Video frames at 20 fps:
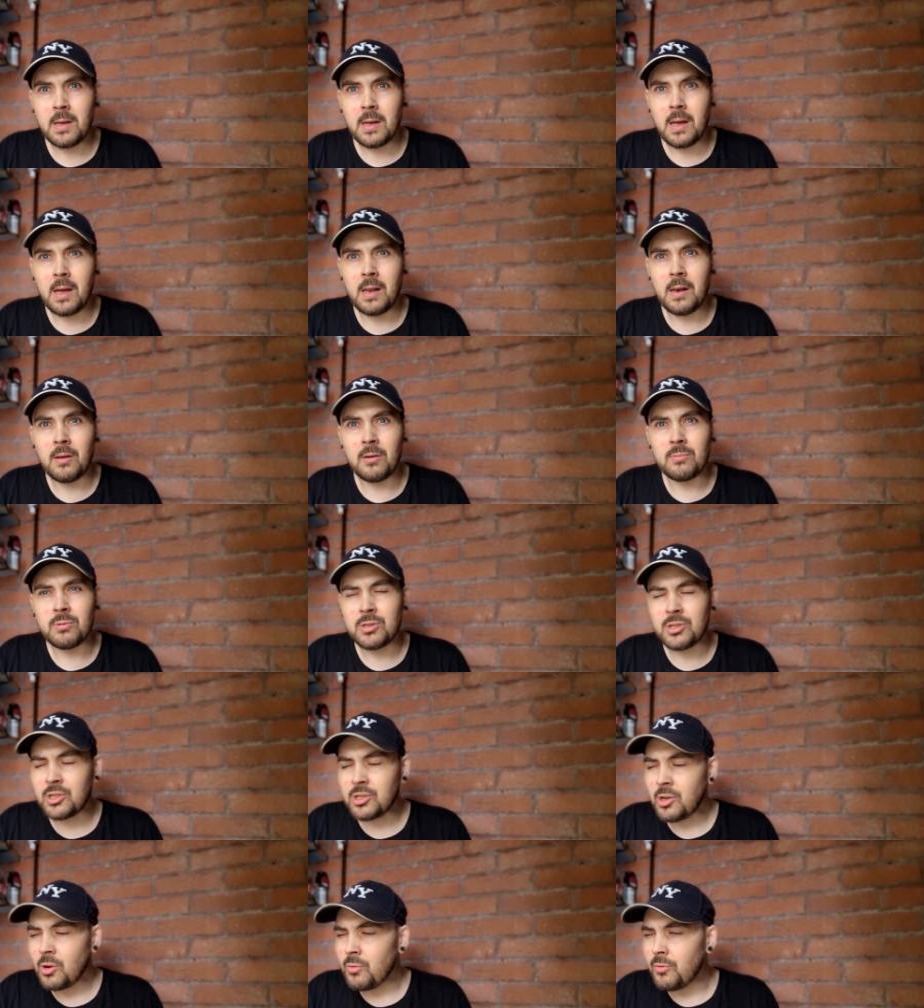And I was
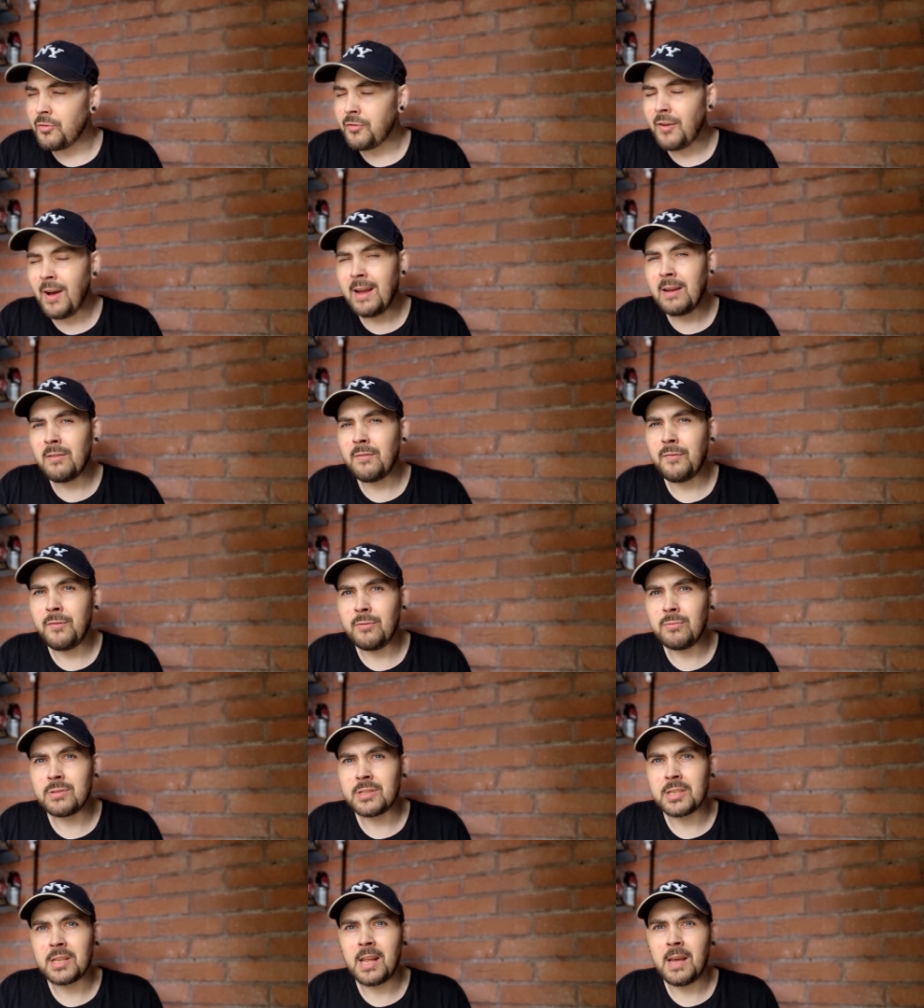so thankful
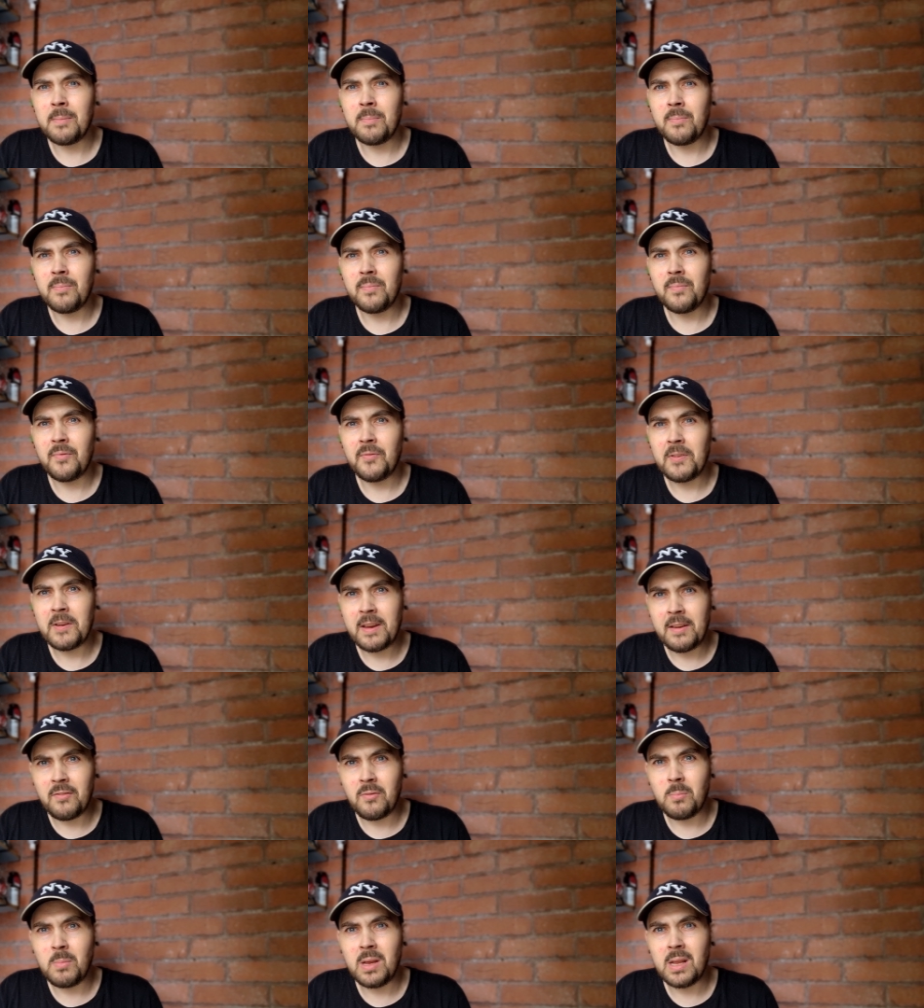to them for
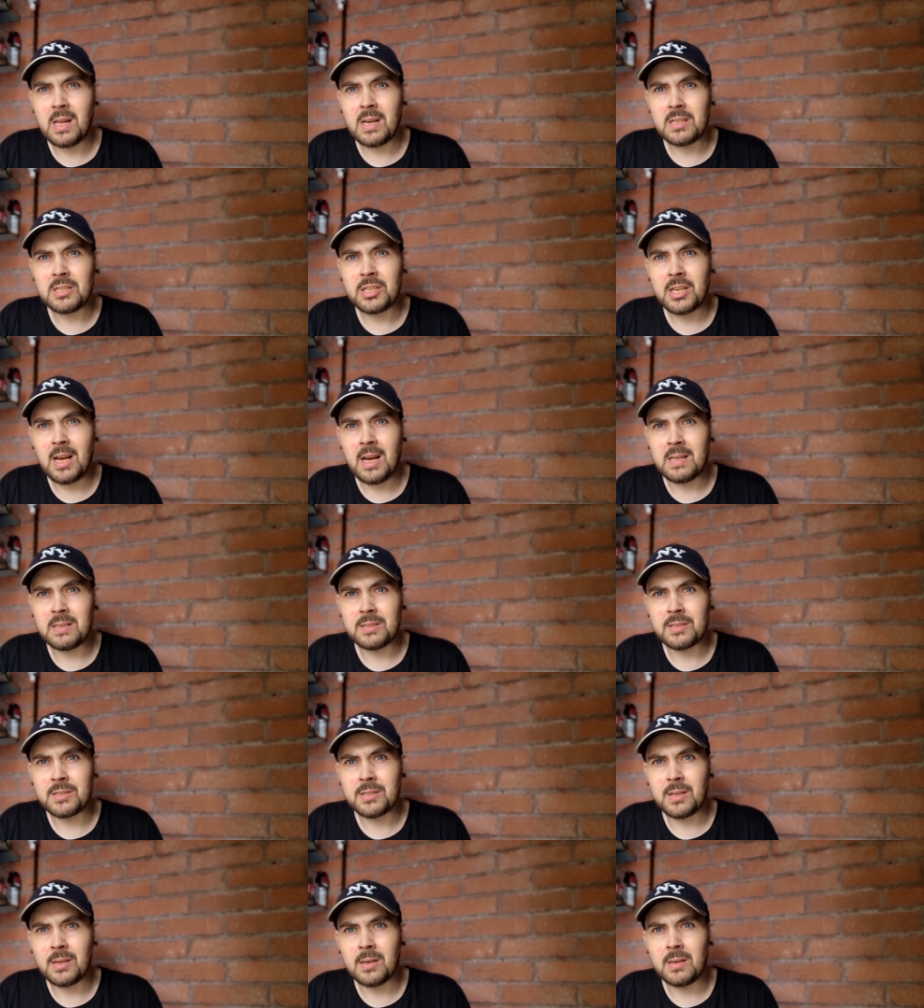giving me that
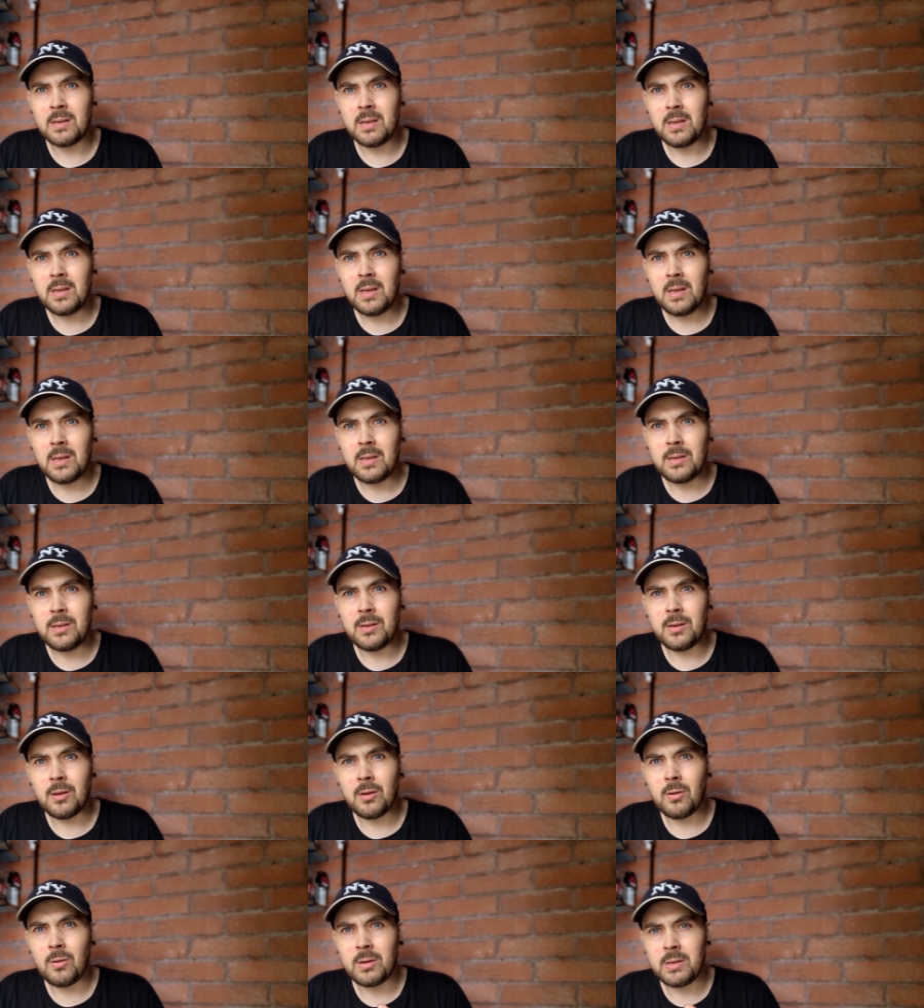chance. That, you
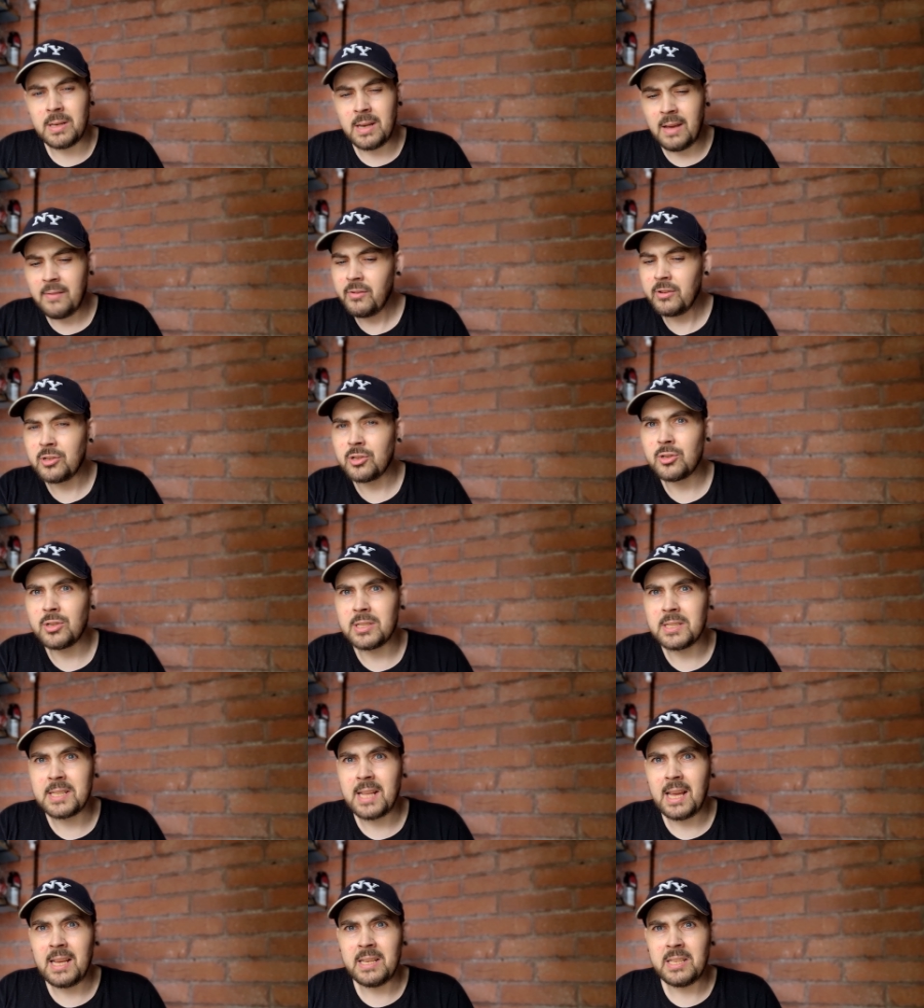know, I never took a
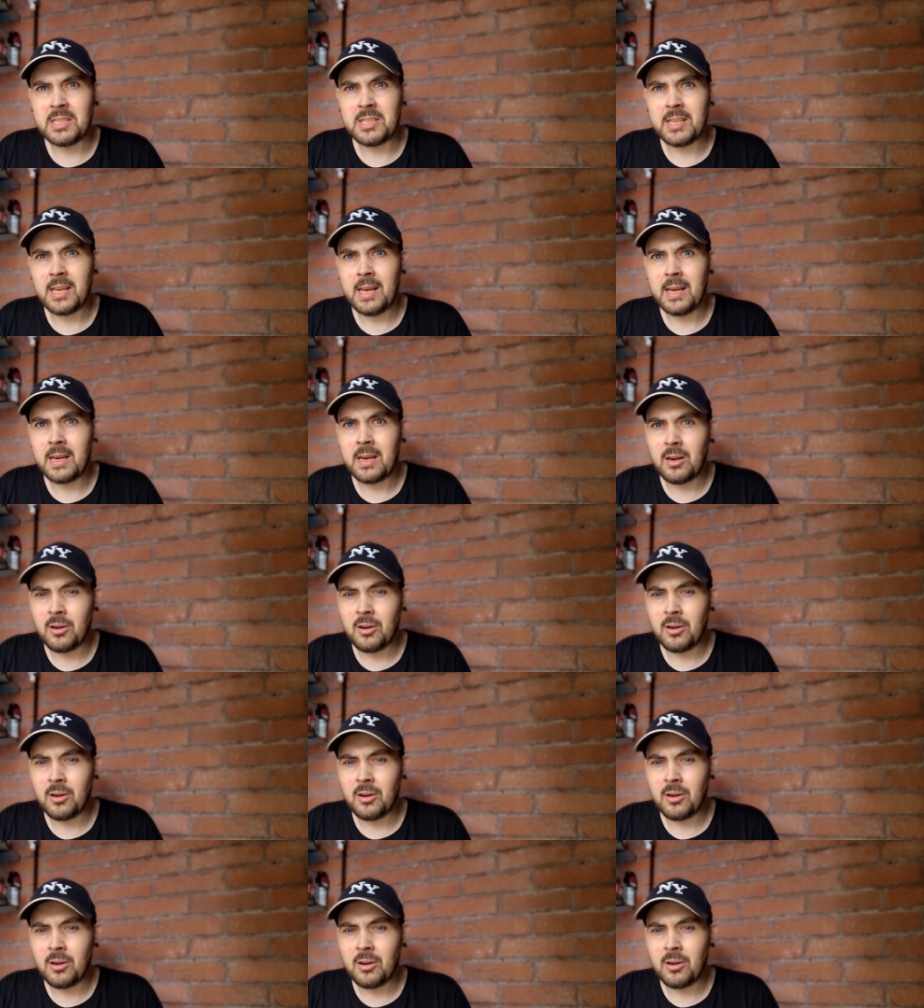day sick.